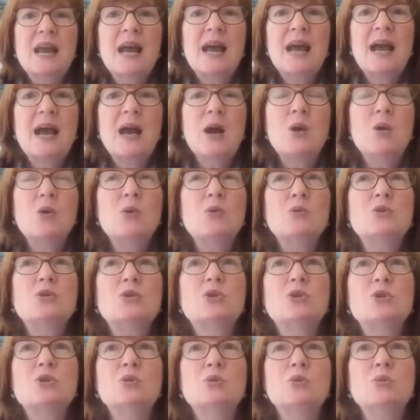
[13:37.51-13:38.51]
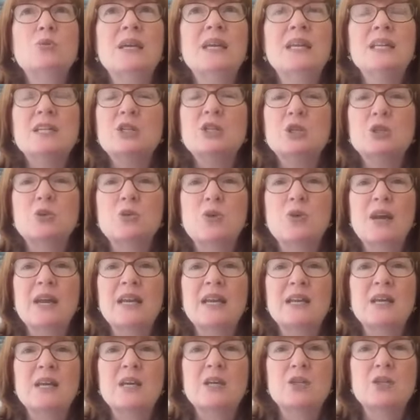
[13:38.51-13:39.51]
how to
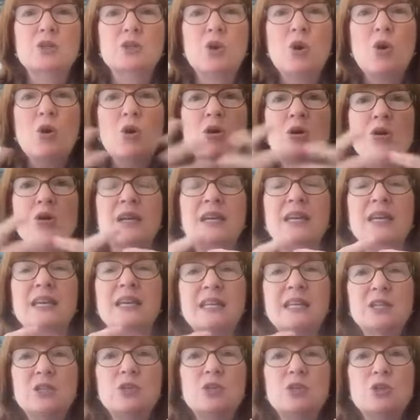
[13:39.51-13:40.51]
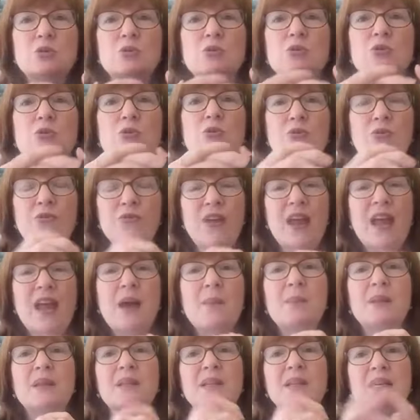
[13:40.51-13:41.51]
integrate a dog into your
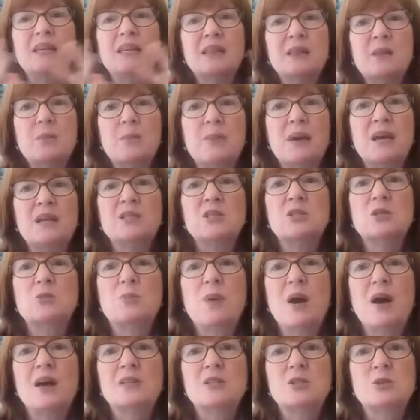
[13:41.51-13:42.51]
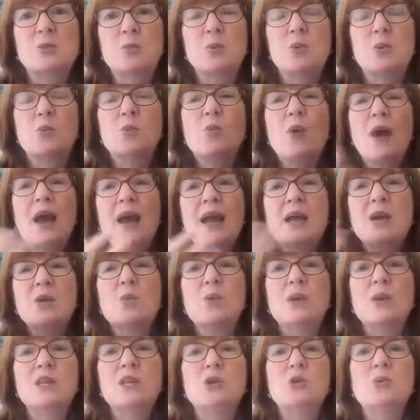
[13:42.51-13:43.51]
family in the best possible way
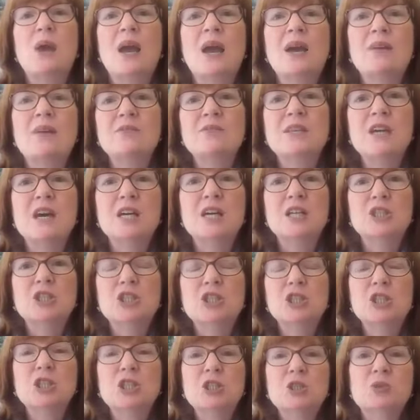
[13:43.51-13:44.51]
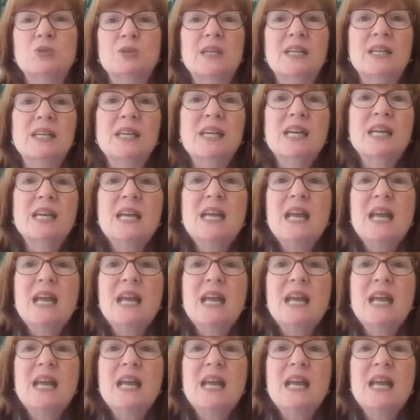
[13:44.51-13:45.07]
when you have young children.